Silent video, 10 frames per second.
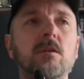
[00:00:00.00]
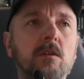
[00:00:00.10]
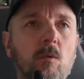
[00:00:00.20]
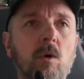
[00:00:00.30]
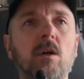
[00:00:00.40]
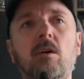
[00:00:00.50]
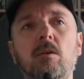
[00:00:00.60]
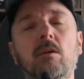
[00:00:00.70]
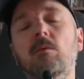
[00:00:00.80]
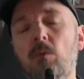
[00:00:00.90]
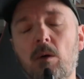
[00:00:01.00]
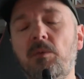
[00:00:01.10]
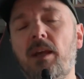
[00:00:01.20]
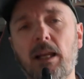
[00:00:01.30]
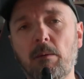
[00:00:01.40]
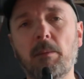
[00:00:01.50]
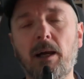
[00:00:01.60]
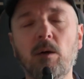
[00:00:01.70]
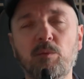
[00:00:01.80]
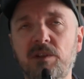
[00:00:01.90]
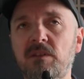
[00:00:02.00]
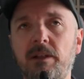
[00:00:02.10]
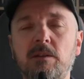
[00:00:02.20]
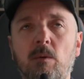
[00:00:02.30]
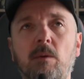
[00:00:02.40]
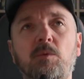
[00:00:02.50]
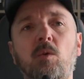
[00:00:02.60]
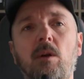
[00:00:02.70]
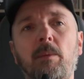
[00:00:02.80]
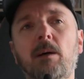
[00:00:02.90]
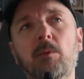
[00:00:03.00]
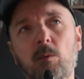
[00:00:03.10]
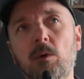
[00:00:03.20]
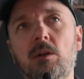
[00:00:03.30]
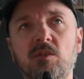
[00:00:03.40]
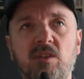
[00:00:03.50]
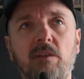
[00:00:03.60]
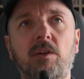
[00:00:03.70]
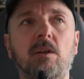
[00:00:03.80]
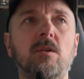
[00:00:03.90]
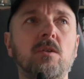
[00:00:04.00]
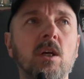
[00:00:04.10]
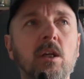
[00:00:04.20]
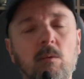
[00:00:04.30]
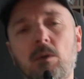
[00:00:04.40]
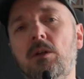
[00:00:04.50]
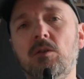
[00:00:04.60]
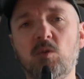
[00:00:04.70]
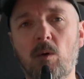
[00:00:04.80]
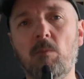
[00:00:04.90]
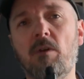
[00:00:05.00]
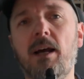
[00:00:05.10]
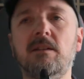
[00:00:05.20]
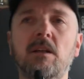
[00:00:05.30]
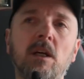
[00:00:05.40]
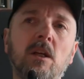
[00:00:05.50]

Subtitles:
the work on Welcome to Caliber Bay, obviously that's the one I'm talking about, but the work on Steve Huge, the work on Swamp Rats,